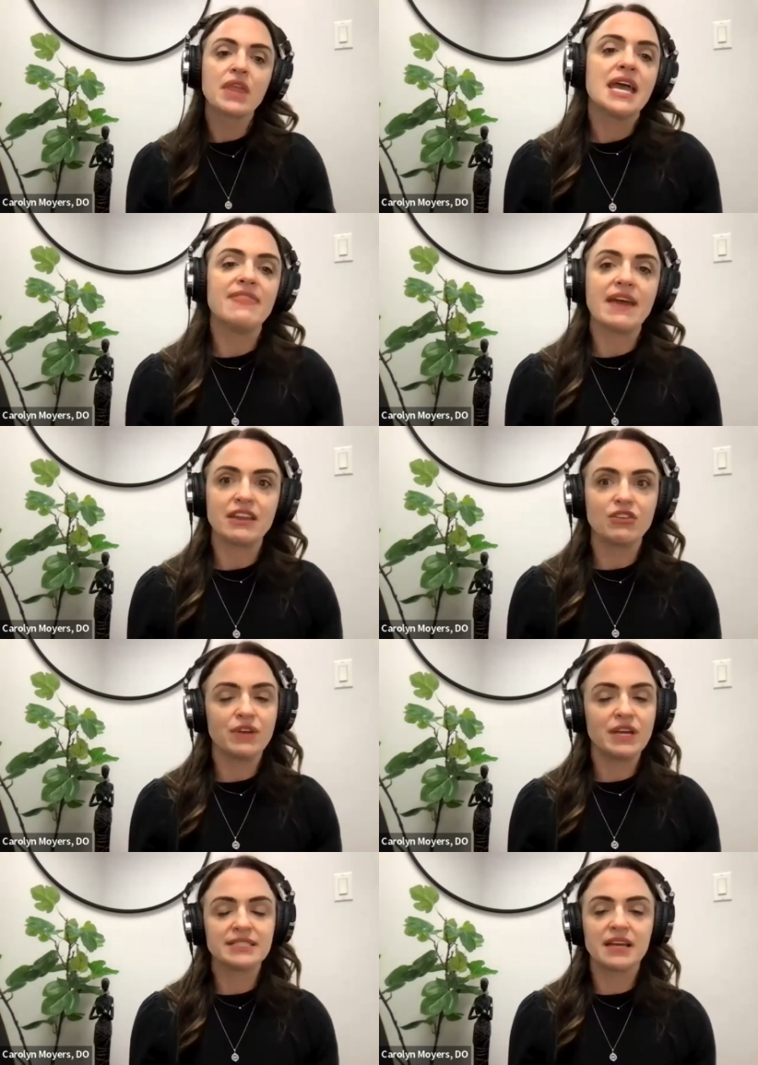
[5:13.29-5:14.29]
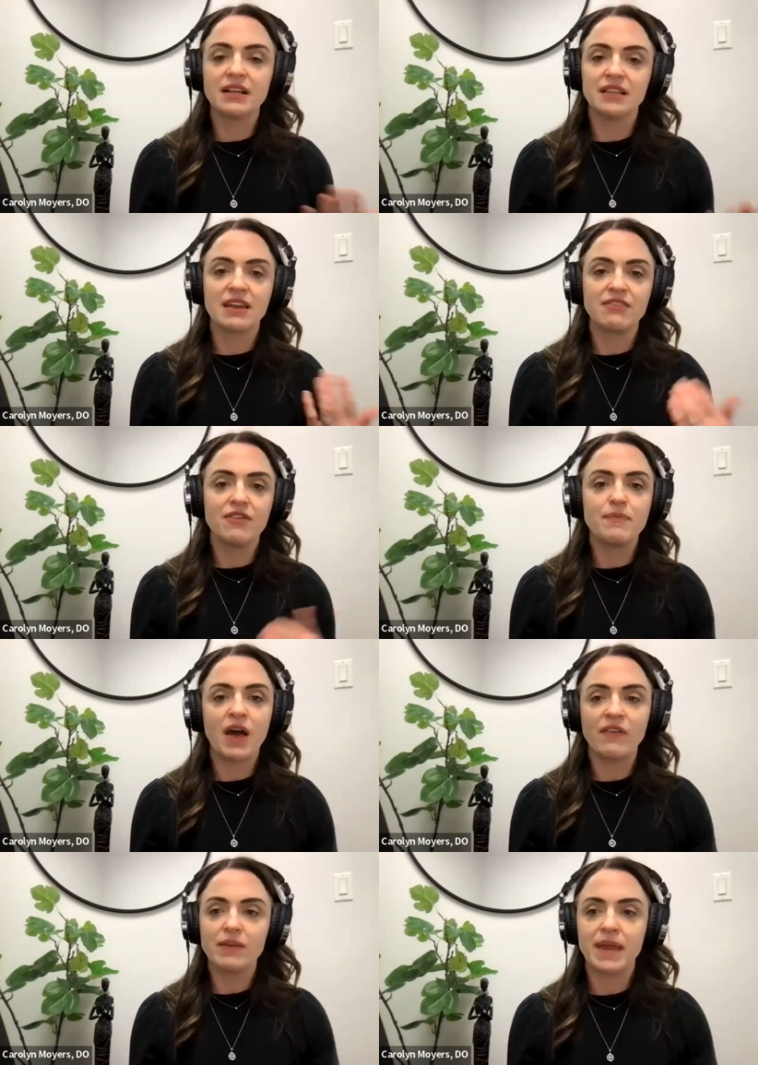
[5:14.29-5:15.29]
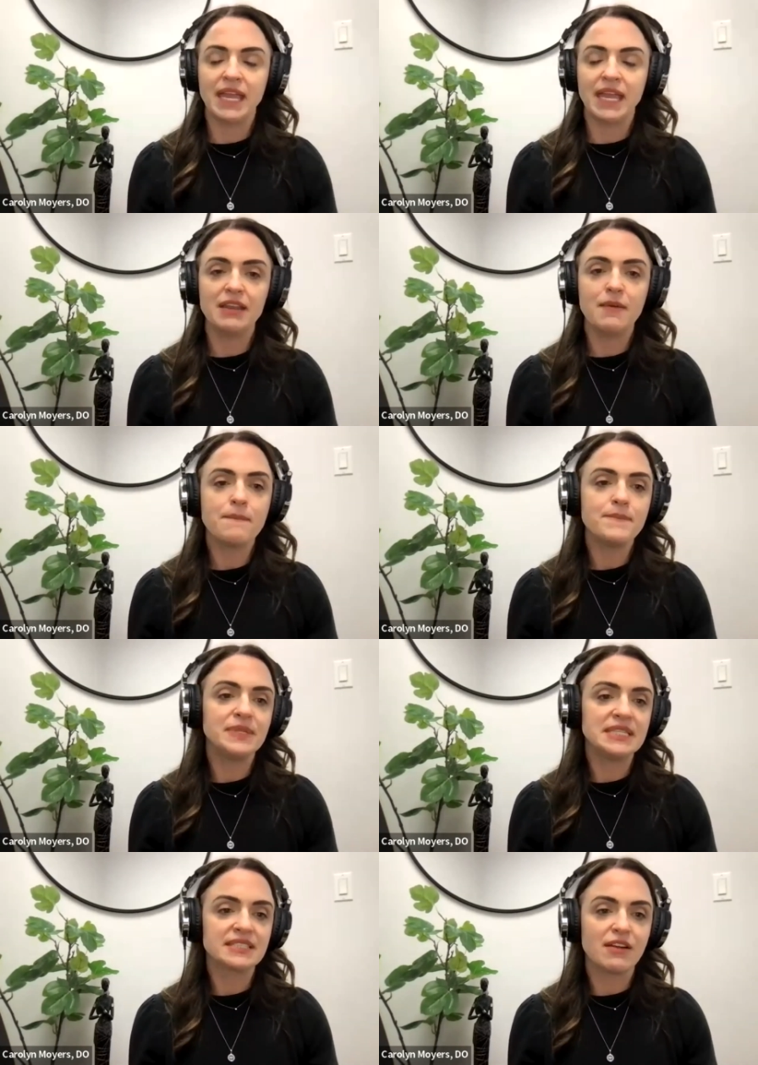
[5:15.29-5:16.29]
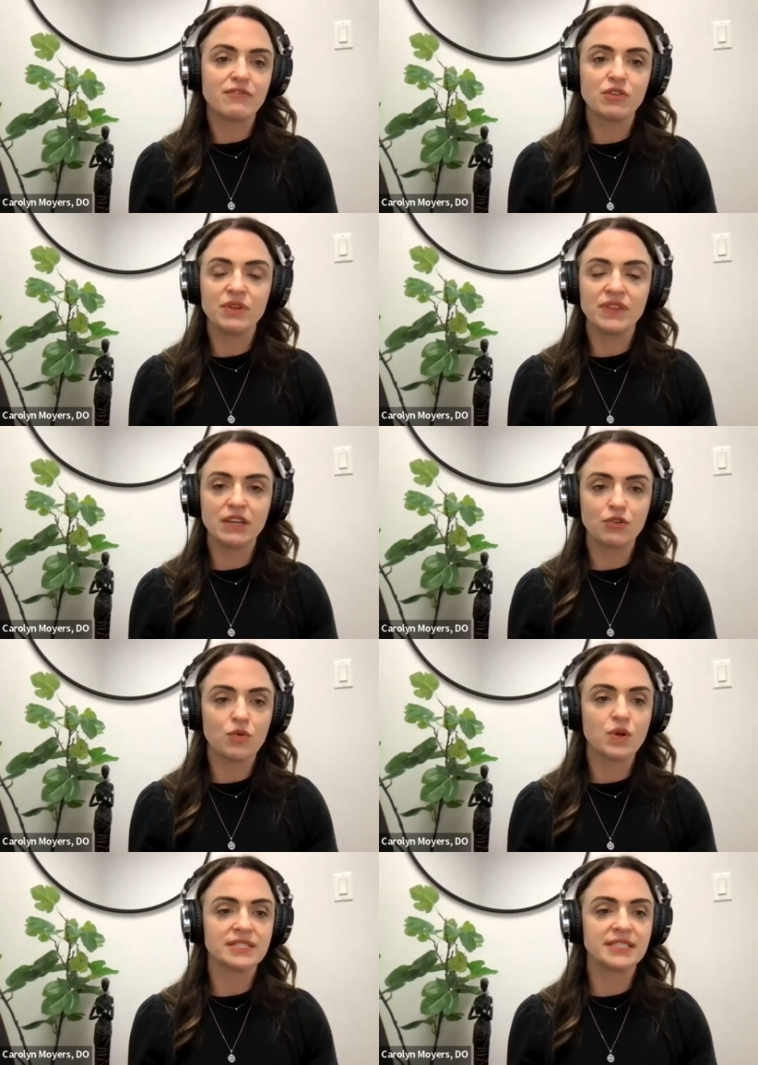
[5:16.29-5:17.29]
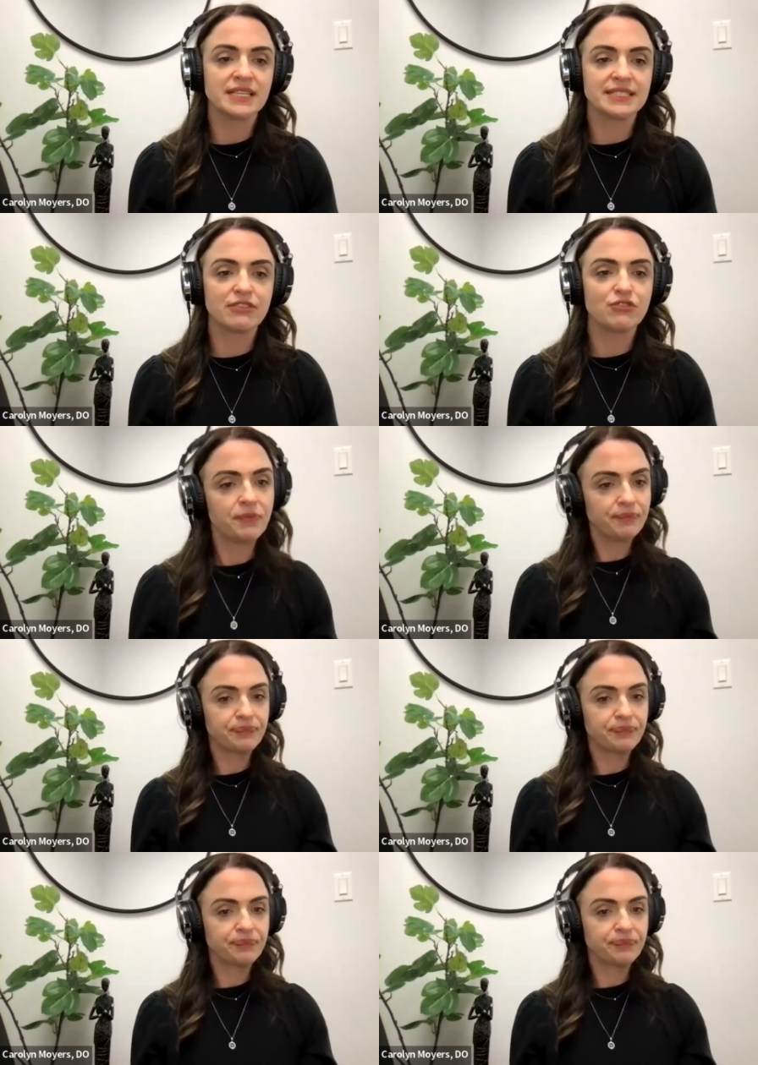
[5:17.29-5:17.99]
And that can create a lot of pelvic pain, discomfort with intercourse, etc.